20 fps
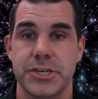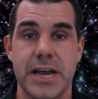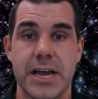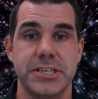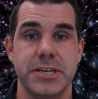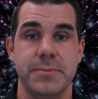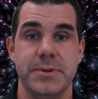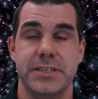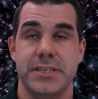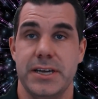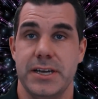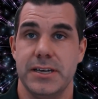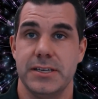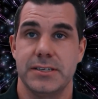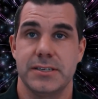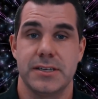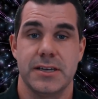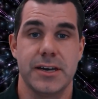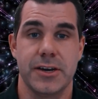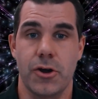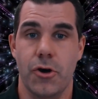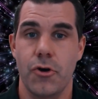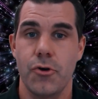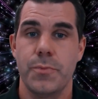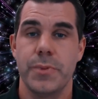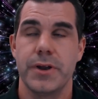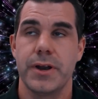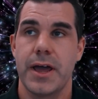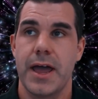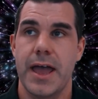ChatGPT is an
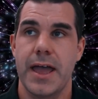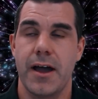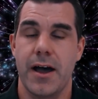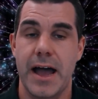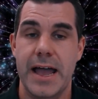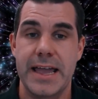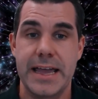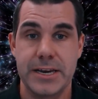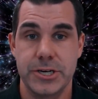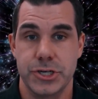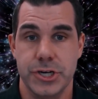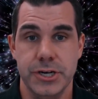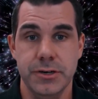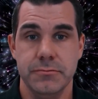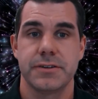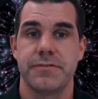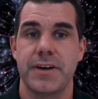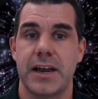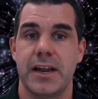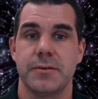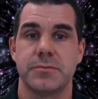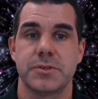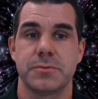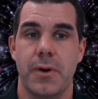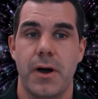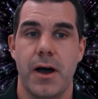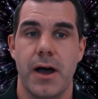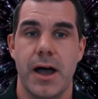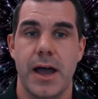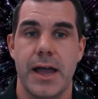OpenAI engine developed
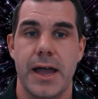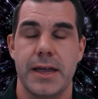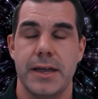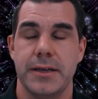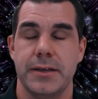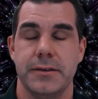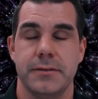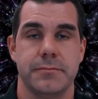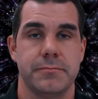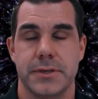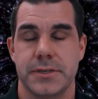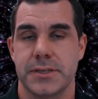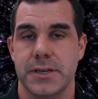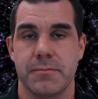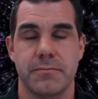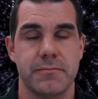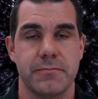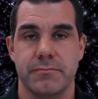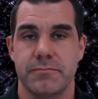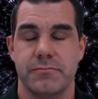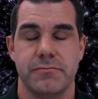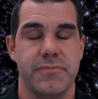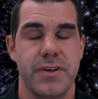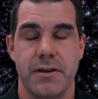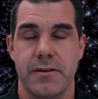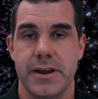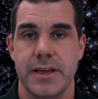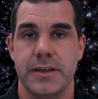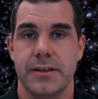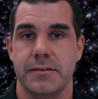by some
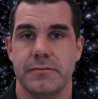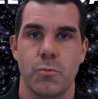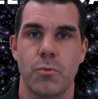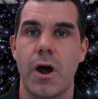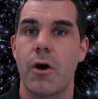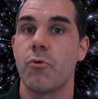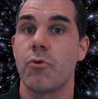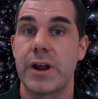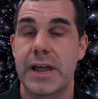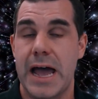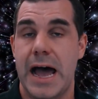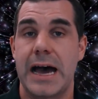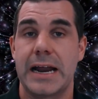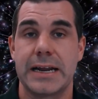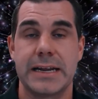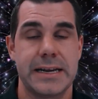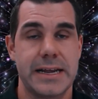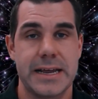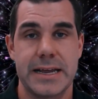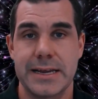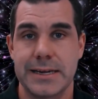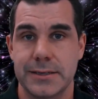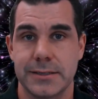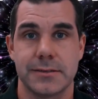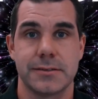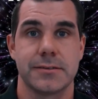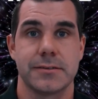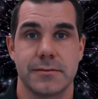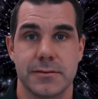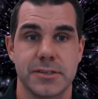very well-regarded and
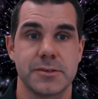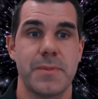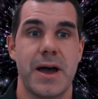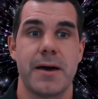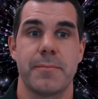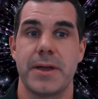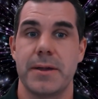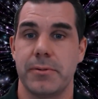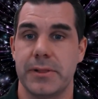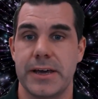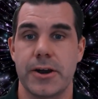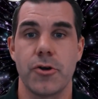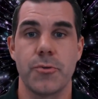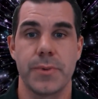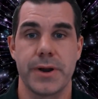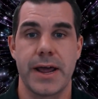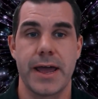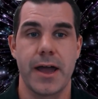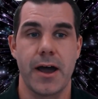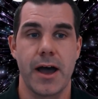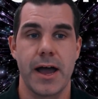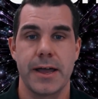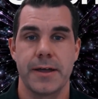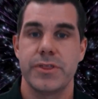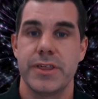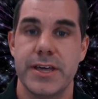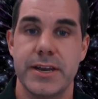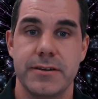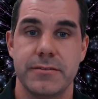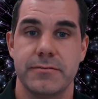smart people at OpenAI.
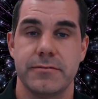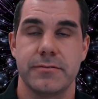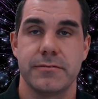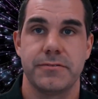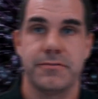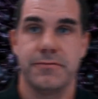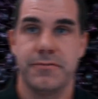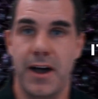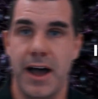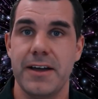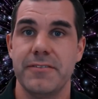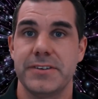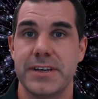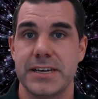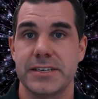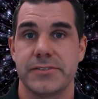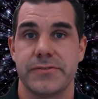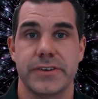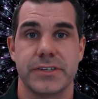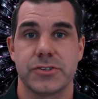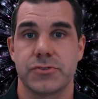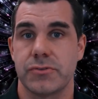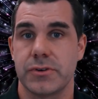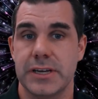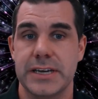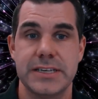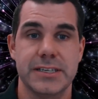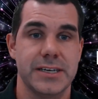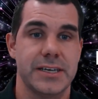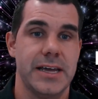Within five days of its
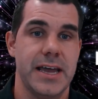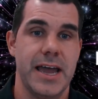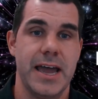release, it